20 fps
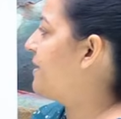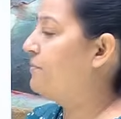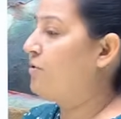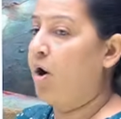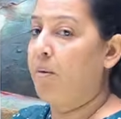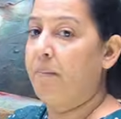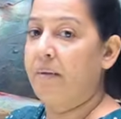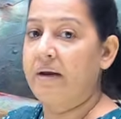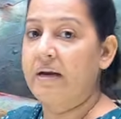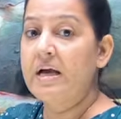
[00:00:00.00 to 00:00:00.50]

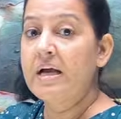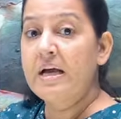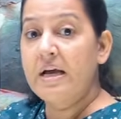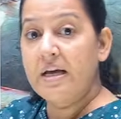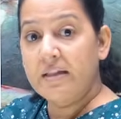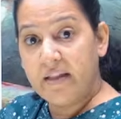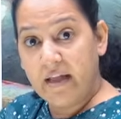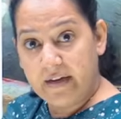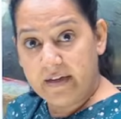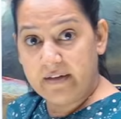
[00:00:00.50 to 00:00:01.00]
abdomen.
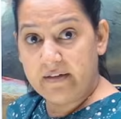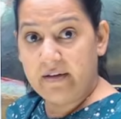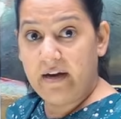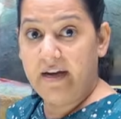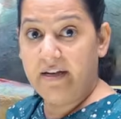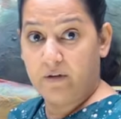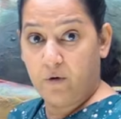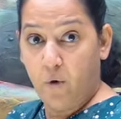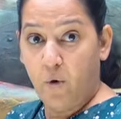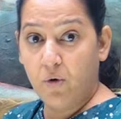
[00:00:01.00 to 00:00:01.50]
Then
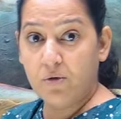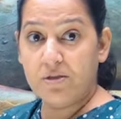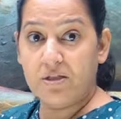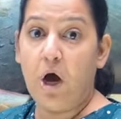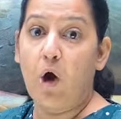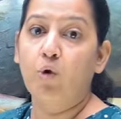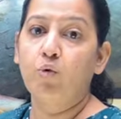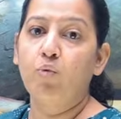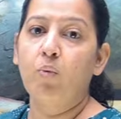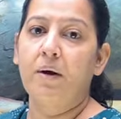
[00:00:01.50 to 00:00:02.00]
it goes
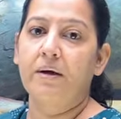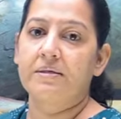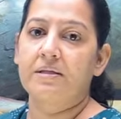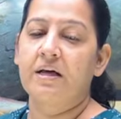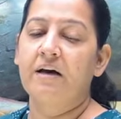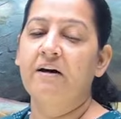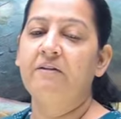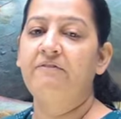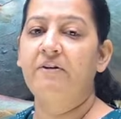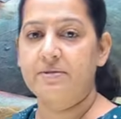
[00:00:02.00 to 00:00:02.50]
downwards.
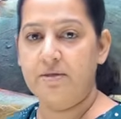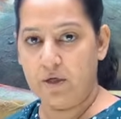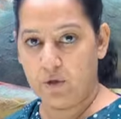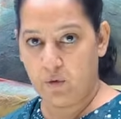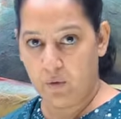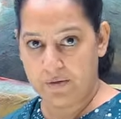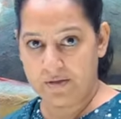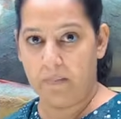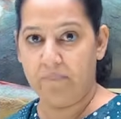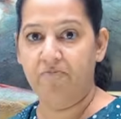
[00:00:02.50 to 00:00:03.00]
First it
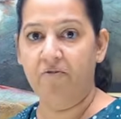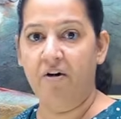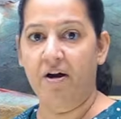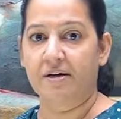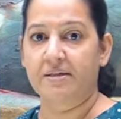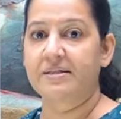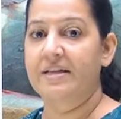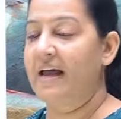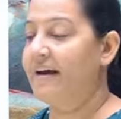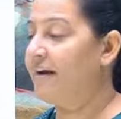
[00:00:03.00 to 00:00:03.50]
goes
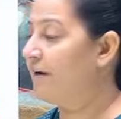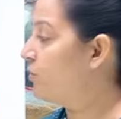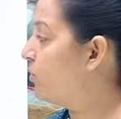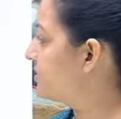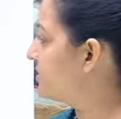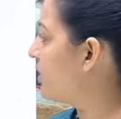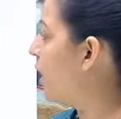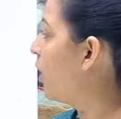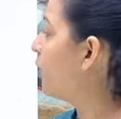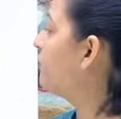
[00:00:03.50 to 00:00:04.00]
upwards, then it goes
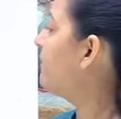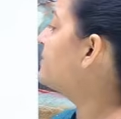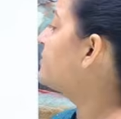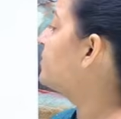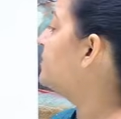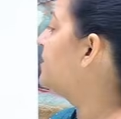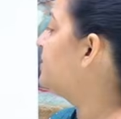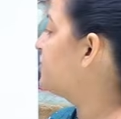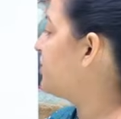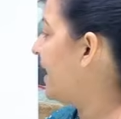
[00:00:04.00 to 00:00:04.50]
downwards to
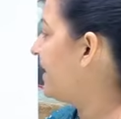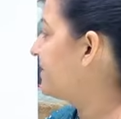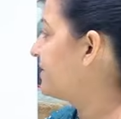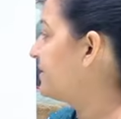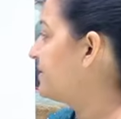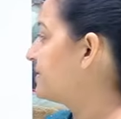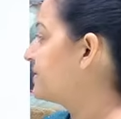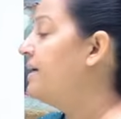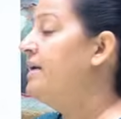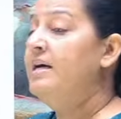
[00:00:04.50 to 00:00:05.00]
the
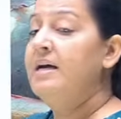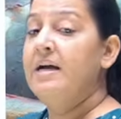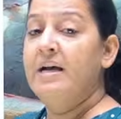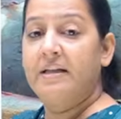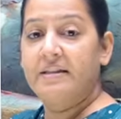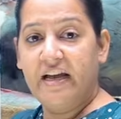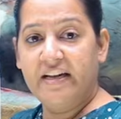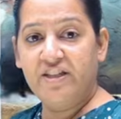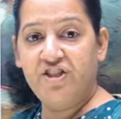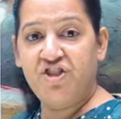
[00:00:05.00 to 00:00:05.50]
genitals.
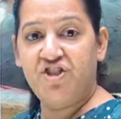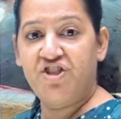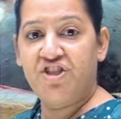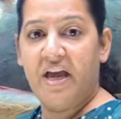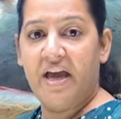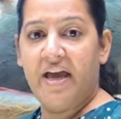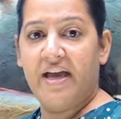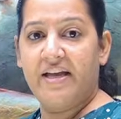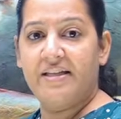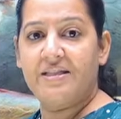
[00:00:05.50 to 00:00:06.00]
Then
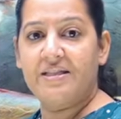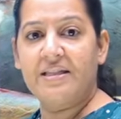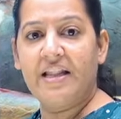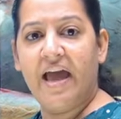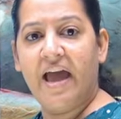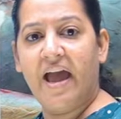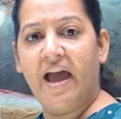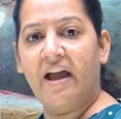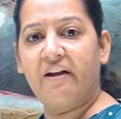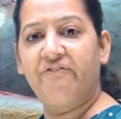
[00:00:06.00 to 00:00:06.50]
chest,
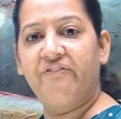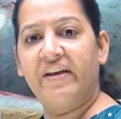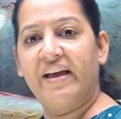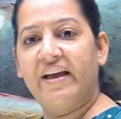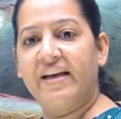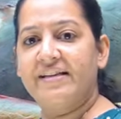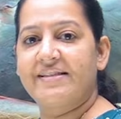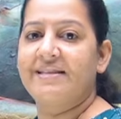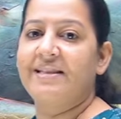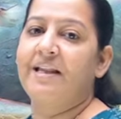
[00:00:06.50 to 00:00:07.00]
neck,
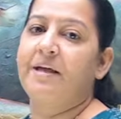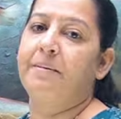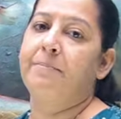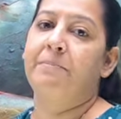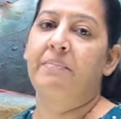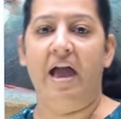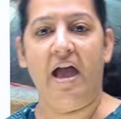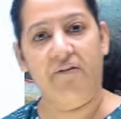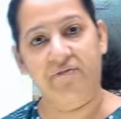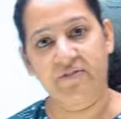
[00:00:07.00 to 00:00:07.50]
face, limb,
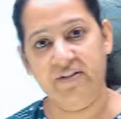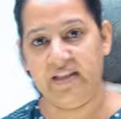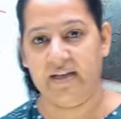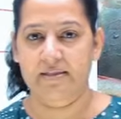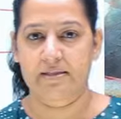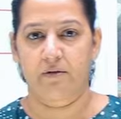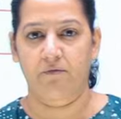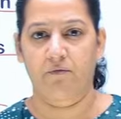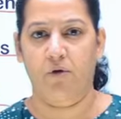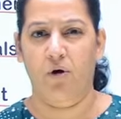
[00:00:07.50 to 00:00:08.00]
everything
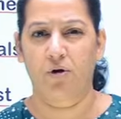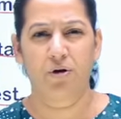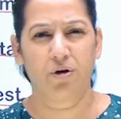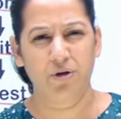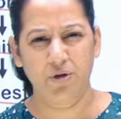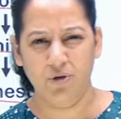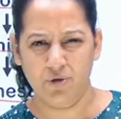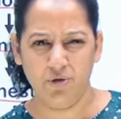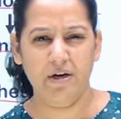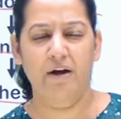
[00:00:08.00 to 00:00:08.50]
is involved.
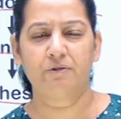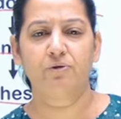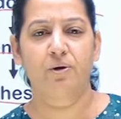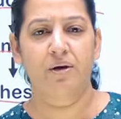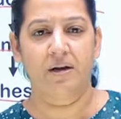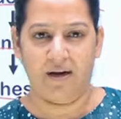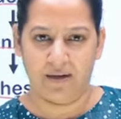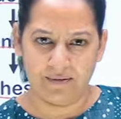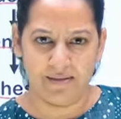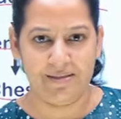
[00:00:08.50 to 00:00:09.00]
You don't have to
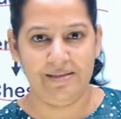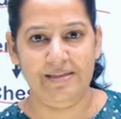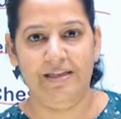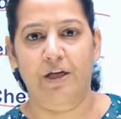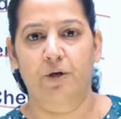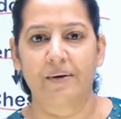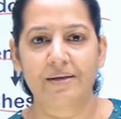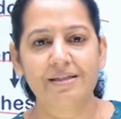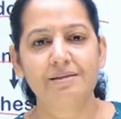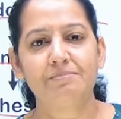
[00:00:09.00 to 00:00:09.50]
learn the
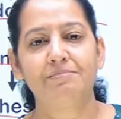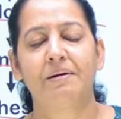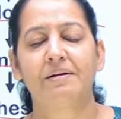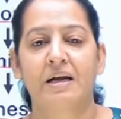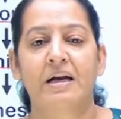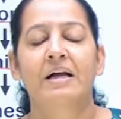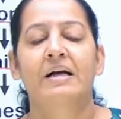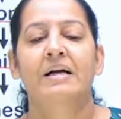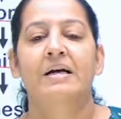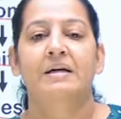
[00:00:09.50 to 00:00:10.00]
sequence, but
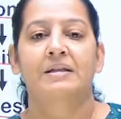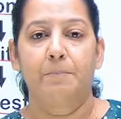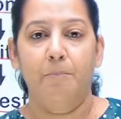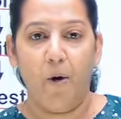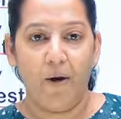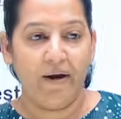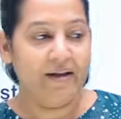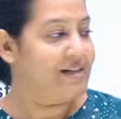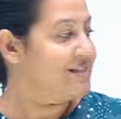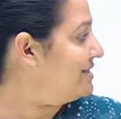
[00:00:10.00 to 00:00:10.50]
the
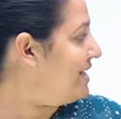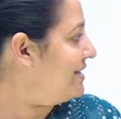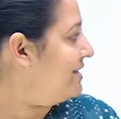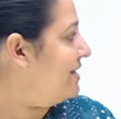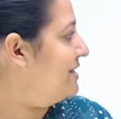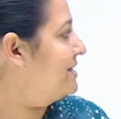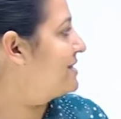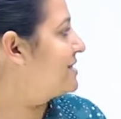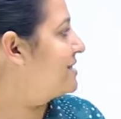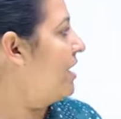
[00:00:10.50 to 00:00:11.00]
point is that it
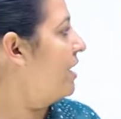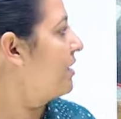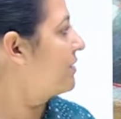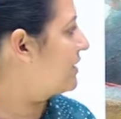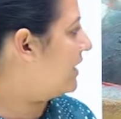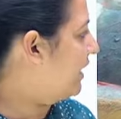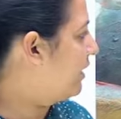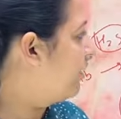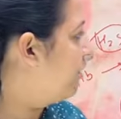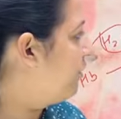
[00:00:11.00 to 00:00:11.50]
is
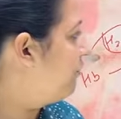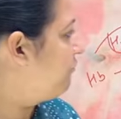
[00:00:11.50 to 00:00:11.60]
starting